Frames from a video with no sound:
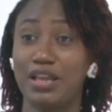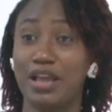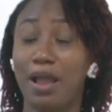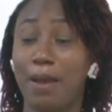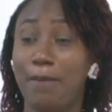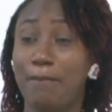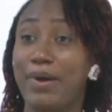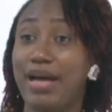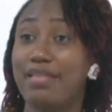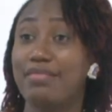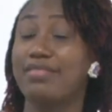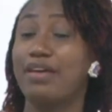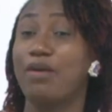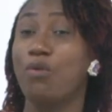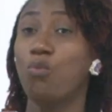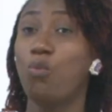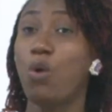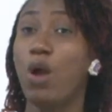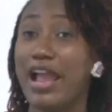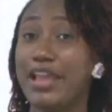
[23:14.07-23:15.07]
but the
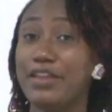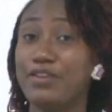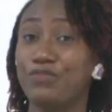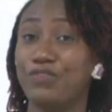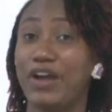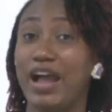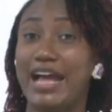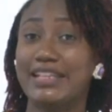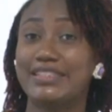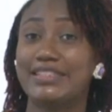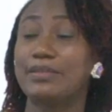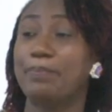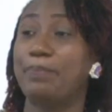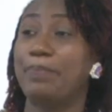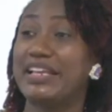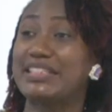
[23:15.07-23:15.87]
wife had to pick